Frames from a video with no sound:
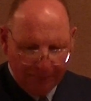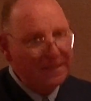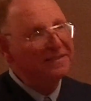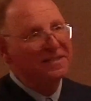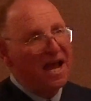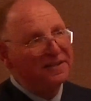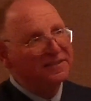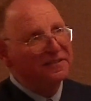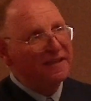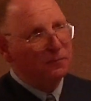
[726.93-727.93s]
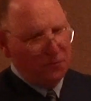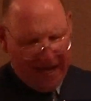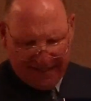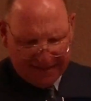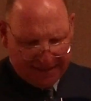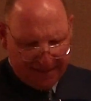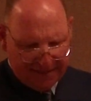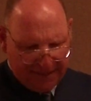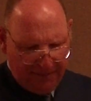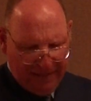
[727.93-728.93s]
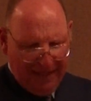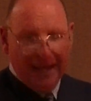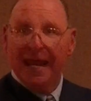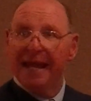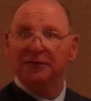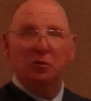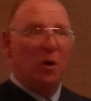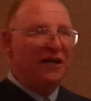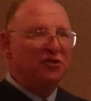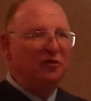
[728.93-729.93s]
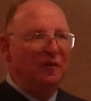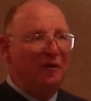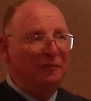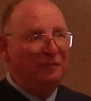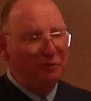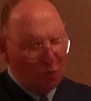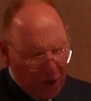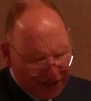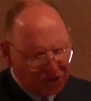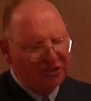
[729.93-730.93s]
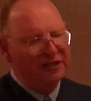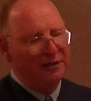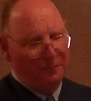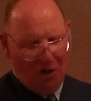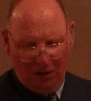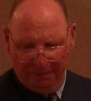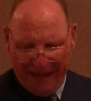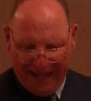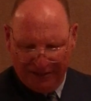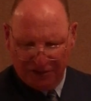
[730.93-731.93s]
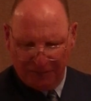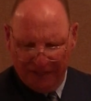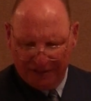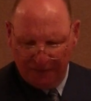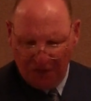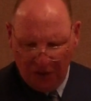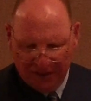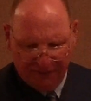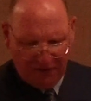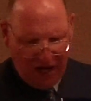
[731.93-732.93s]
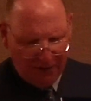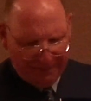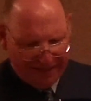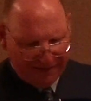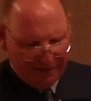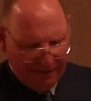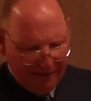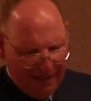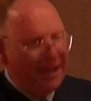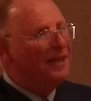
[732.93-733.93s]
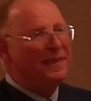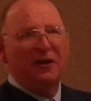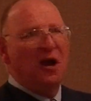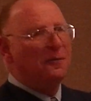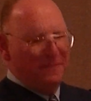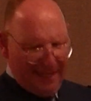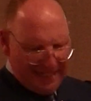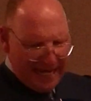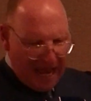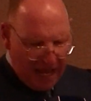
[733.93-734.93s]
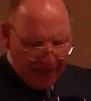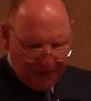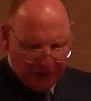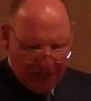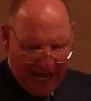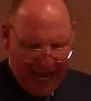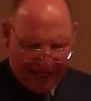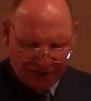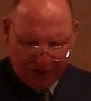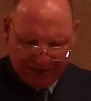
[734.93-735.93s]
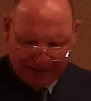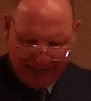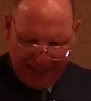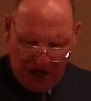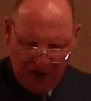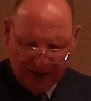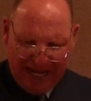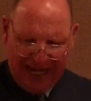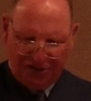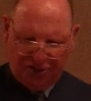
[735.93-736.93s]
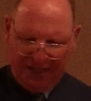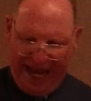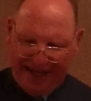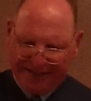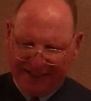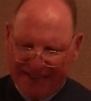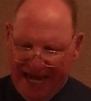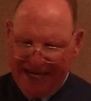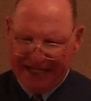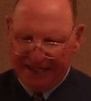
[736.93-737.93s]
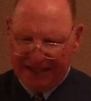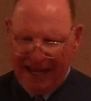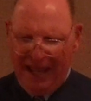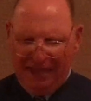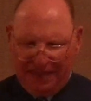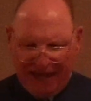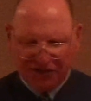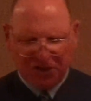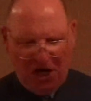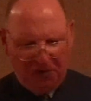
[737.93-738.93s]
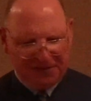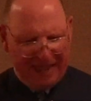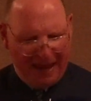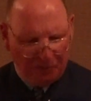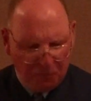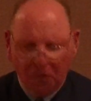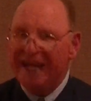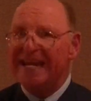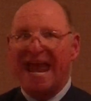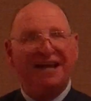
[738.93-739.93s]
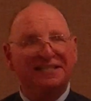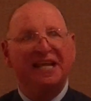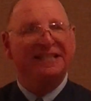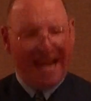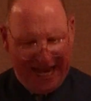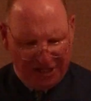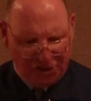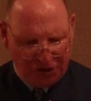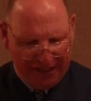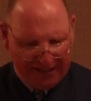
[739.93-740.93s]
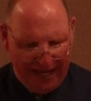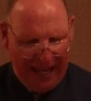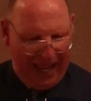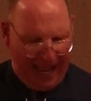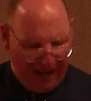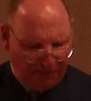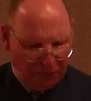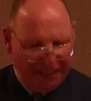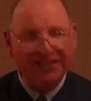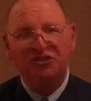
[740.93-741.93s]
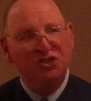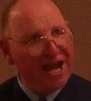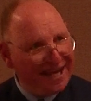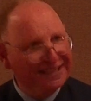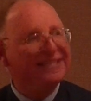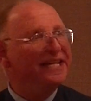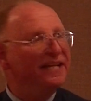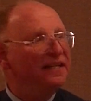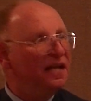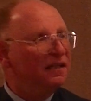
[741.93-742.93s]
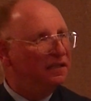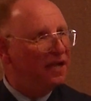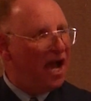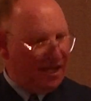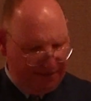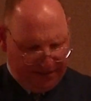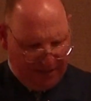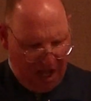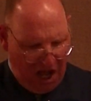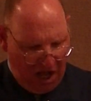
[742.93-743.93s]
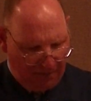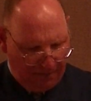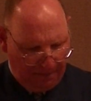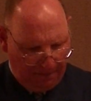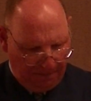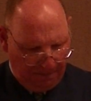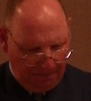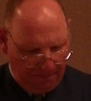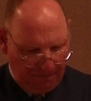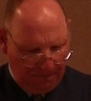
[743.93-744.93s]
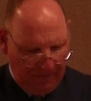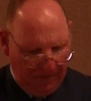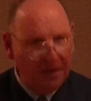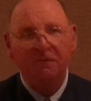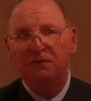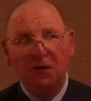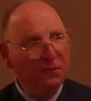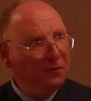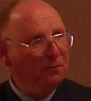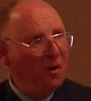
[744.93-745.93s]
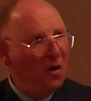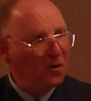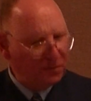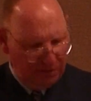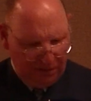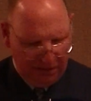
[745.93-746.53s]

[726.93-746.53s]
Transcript: Besides the racism and questionable management of our environment, there are many other actions that our nation has taken that shows that we as a nation have rejected God's law. Furthermore,